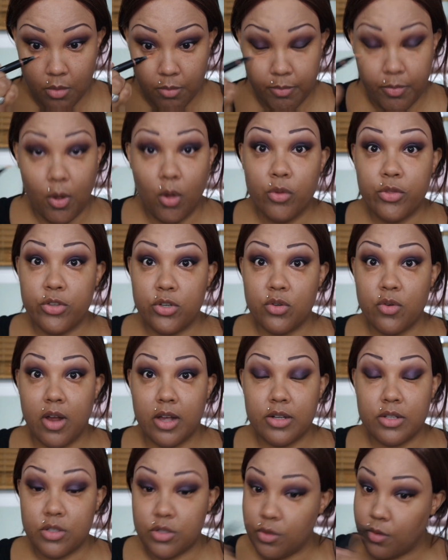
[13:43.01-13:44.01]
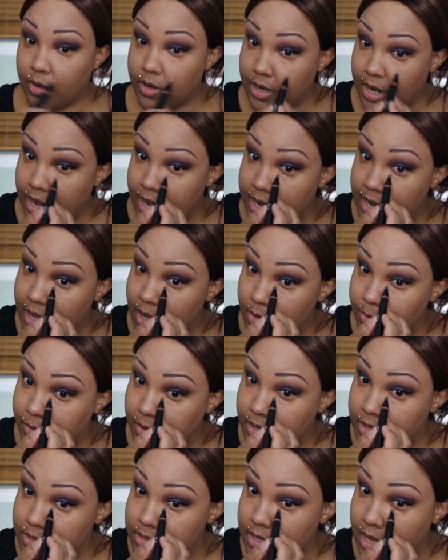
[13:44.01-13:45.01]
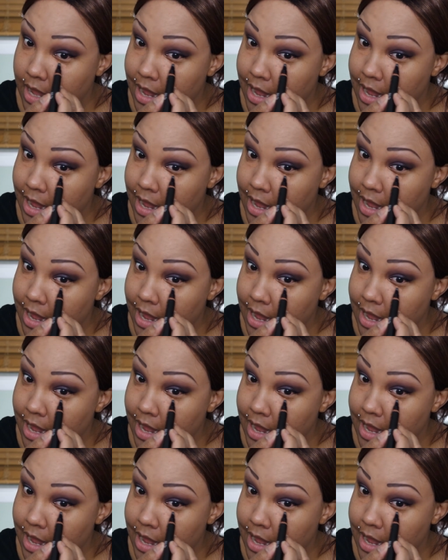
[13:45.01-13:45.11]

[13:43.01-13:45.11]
both drugstore and high-end, because